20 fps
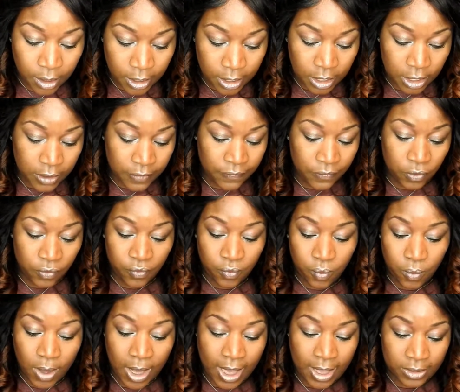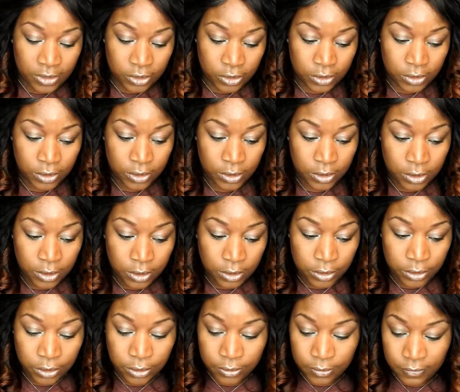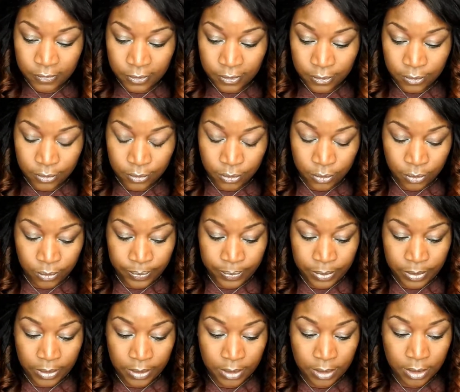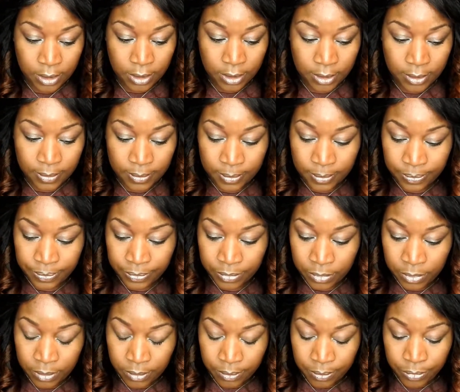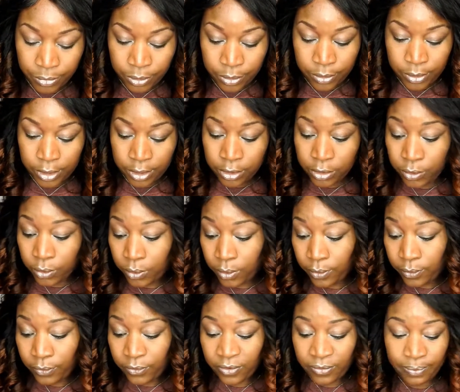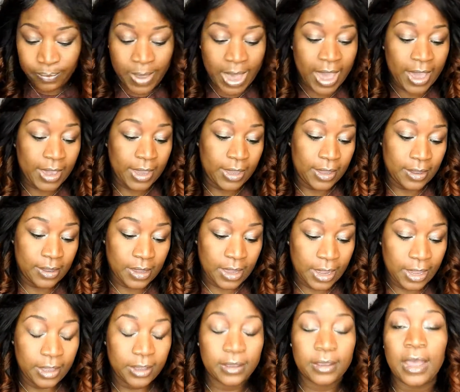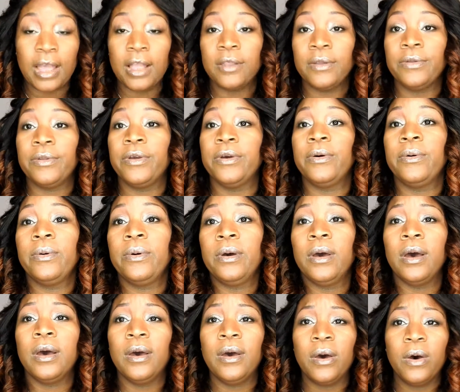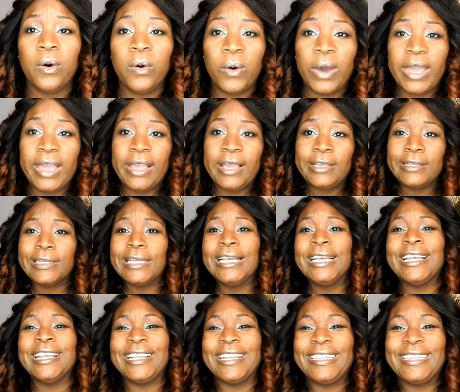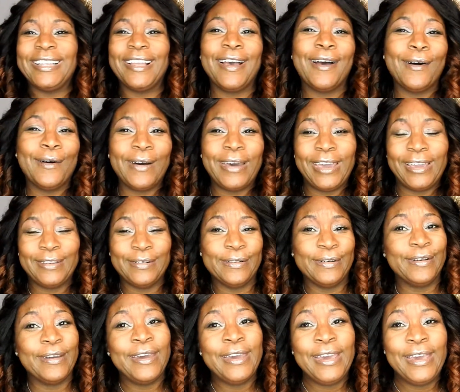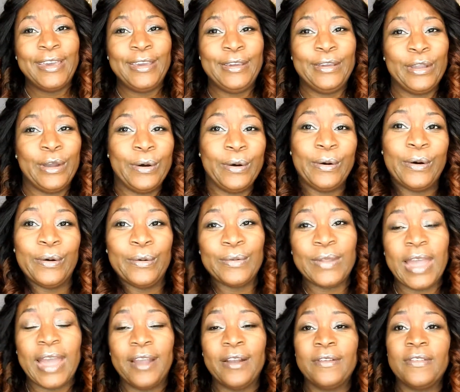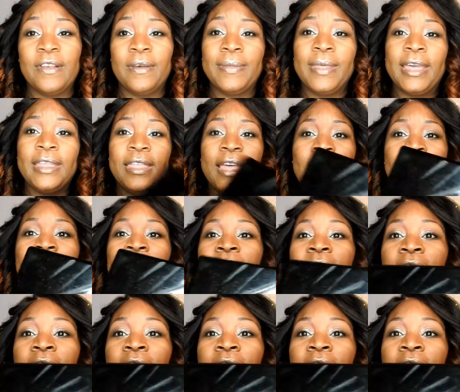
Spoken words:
if you've watched YouTube beauty gurus back in, like, I don't know, 08 08 or, you know, 09 or something like that,